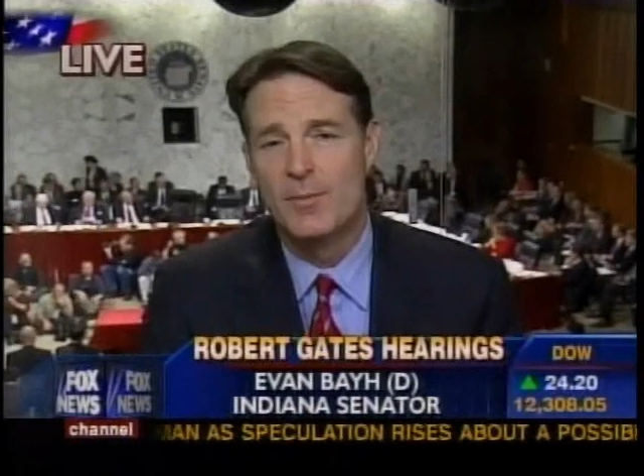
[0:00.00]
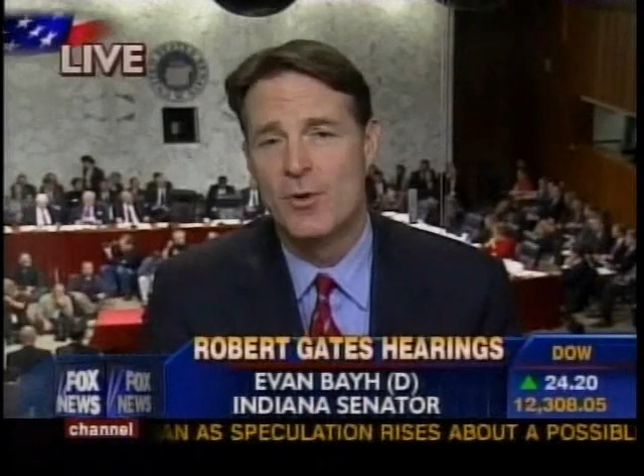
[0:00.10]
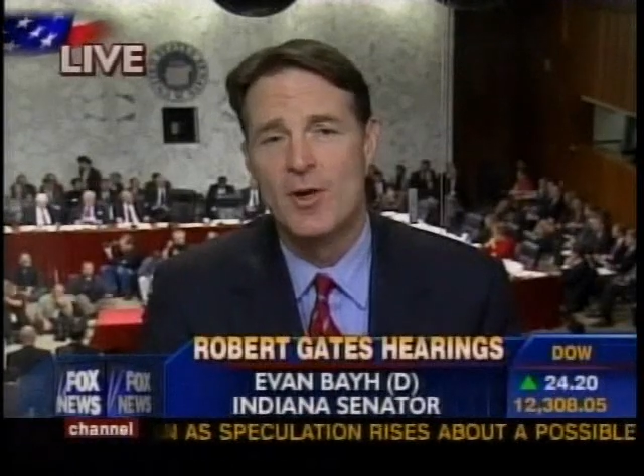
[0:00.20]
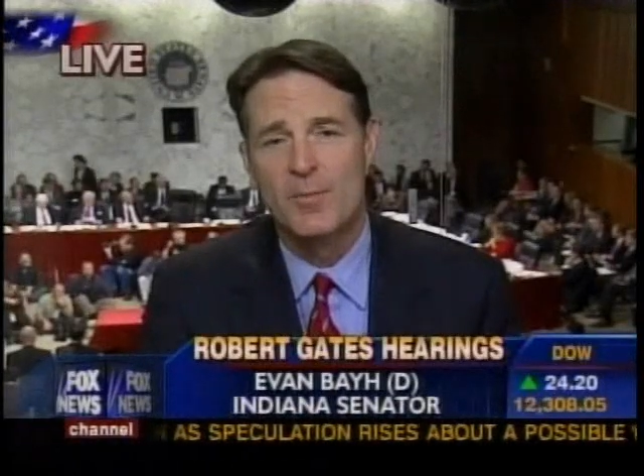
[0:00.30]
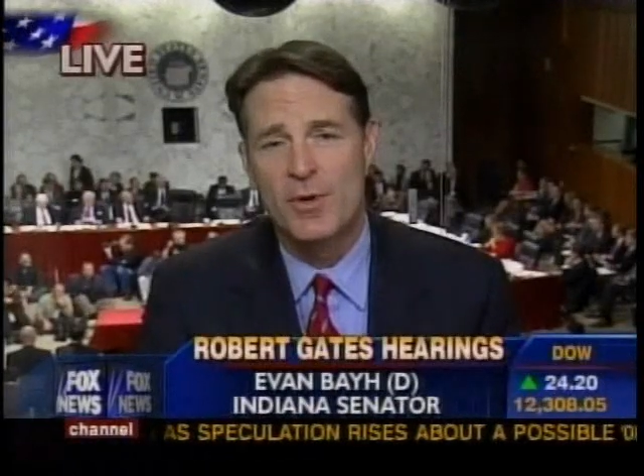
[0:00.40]
But the
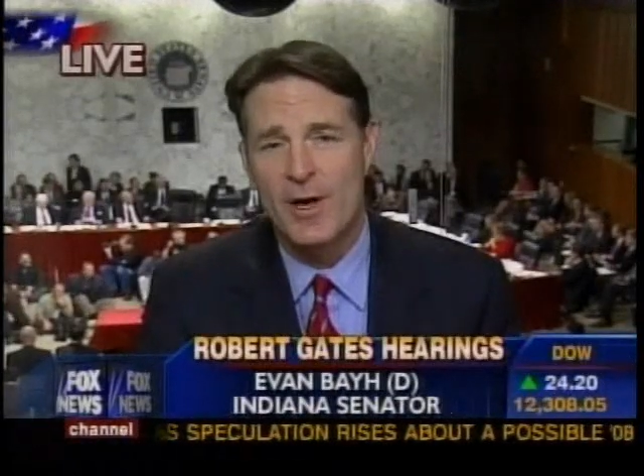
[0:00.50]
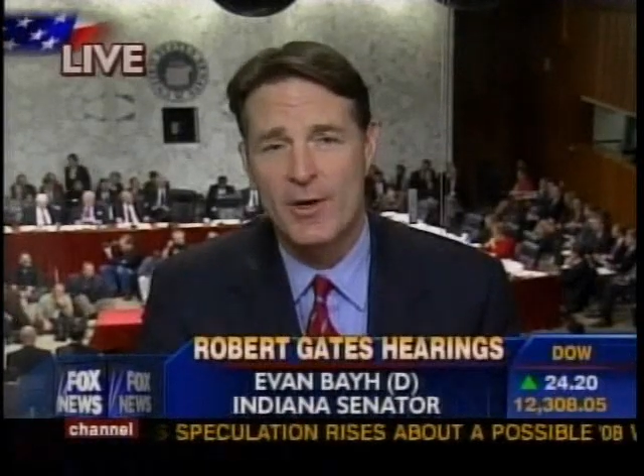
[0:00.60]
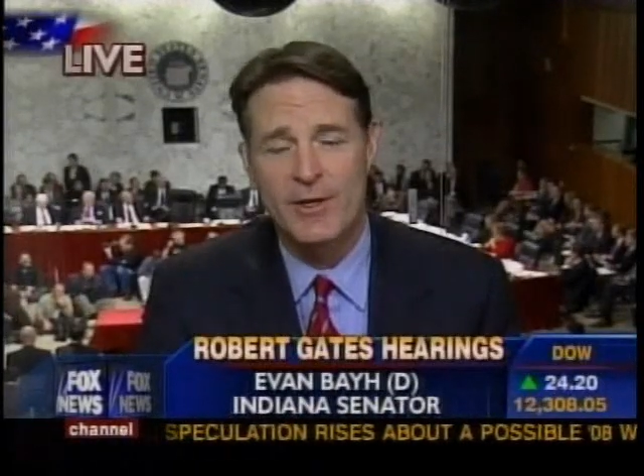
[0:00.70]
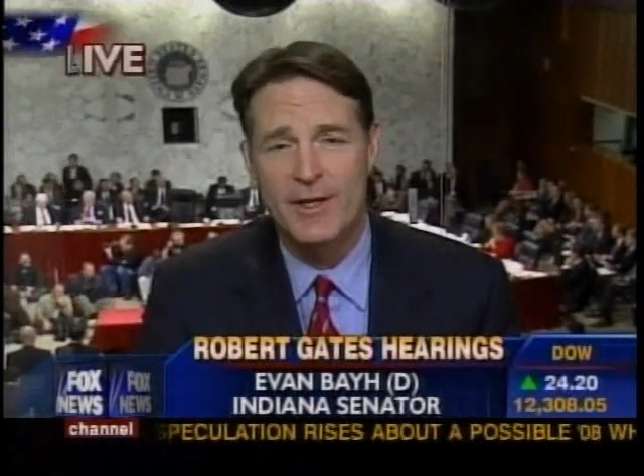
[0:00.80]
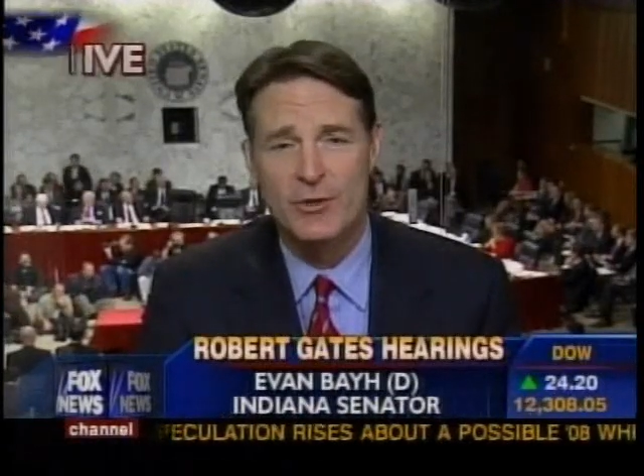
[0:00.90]
broader
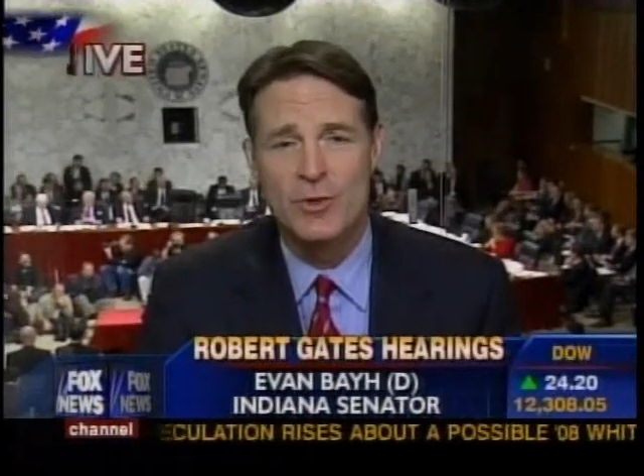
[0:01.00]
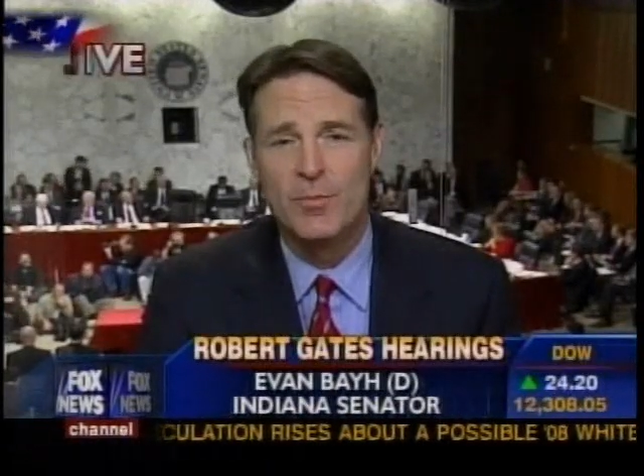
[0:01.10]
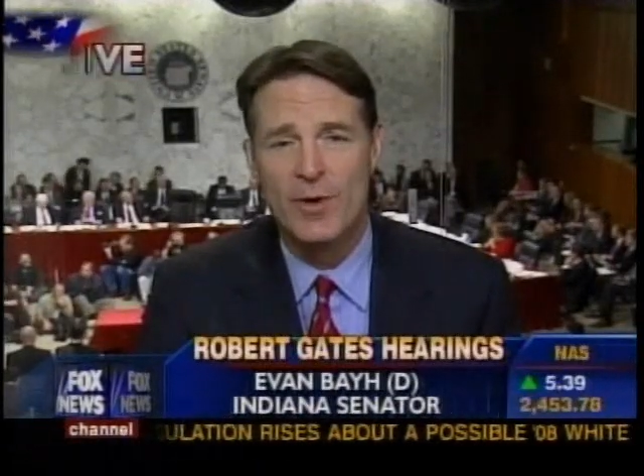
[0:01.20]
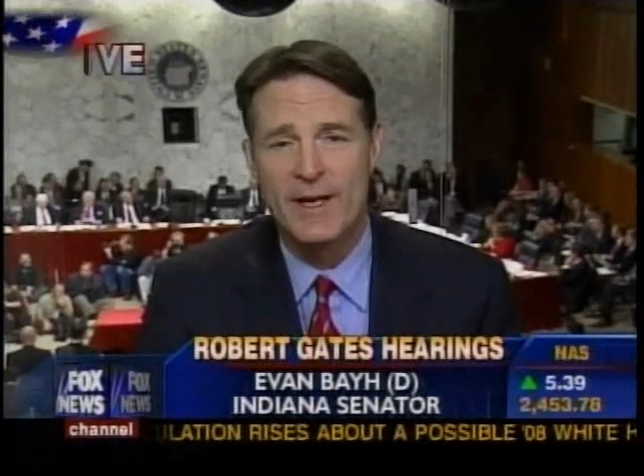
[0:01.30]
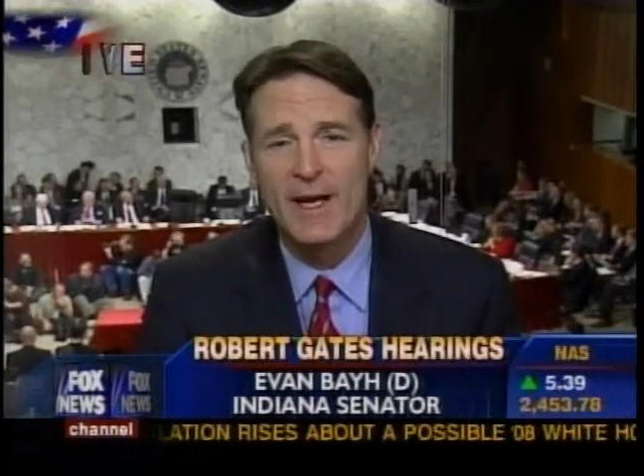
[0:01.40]
priority, as you
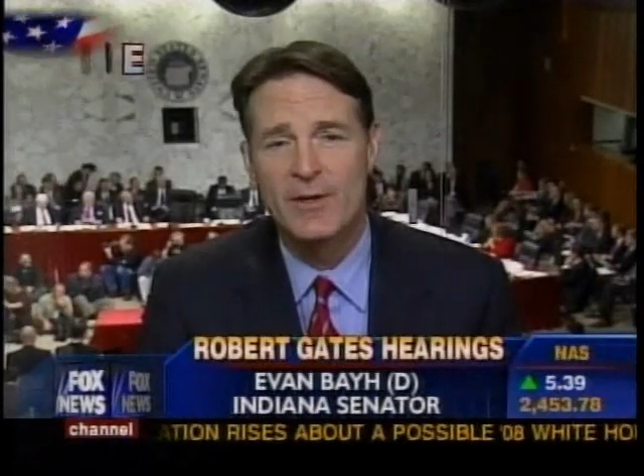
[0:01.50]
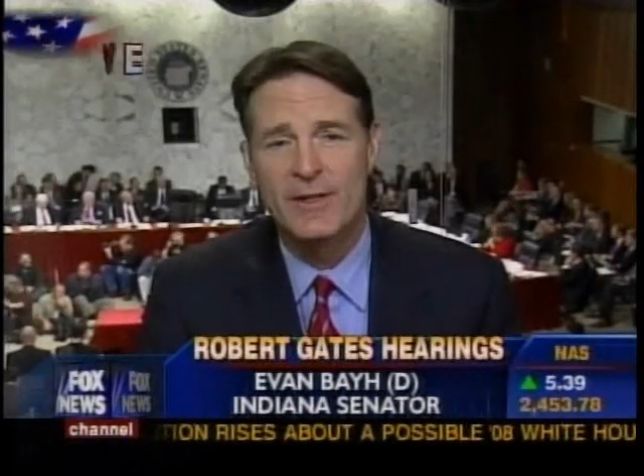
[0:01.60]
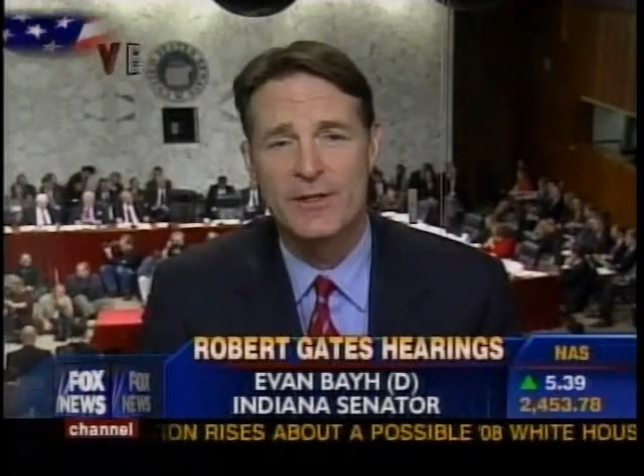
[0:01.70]
point out,